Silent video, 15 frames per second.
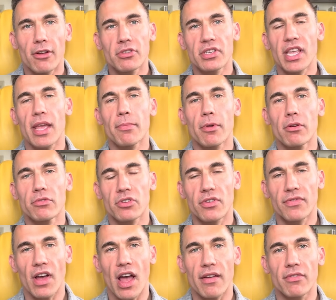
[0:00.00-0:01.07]
scapegoat
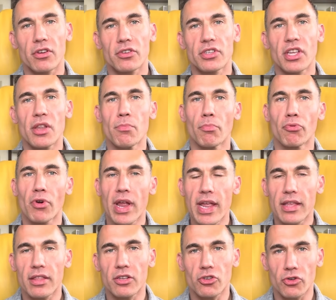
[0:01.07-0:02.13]
survivors can
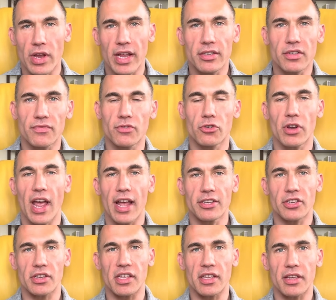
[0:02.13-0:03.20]
break the trance of
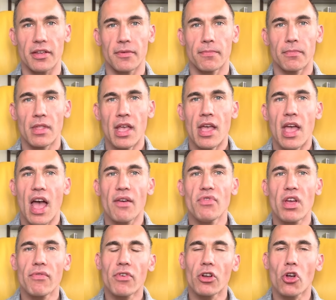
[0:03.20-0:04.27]
tragedy. Have you
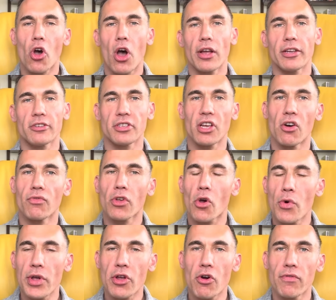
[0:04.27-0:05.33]
ever caught yourself
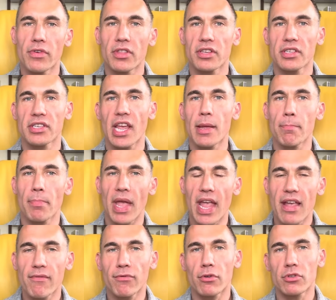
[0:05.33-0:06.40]
going over the same
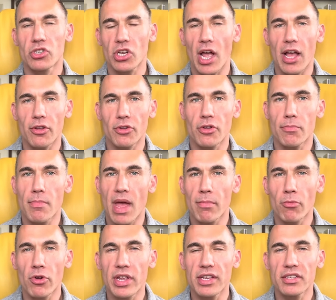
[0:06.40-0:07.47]
painful childhood
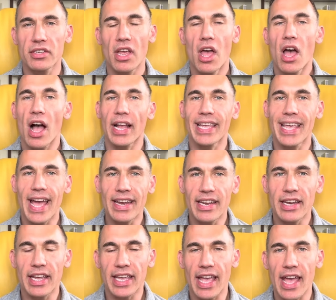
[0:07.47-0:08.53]
memories again
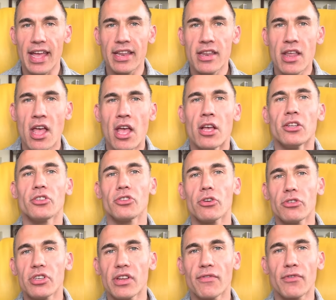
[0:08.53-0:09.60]
and again,
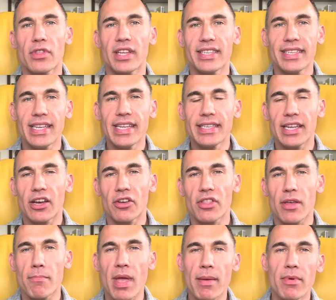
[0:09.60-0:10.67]
searching for the detail
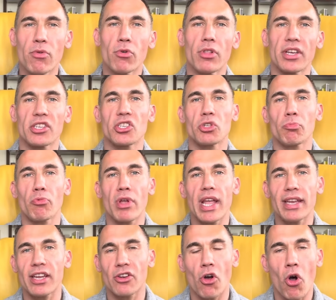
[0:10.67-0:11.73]
that maybe will
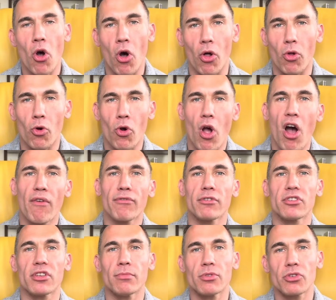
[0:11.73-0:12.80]
explain it all or offer
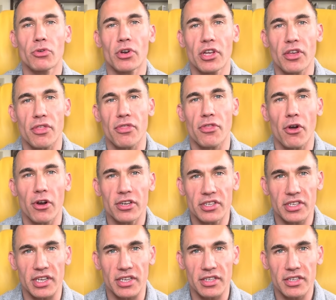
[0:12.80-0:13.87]
some sort of
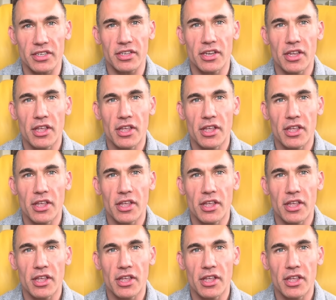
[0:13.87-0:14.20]
catharsis?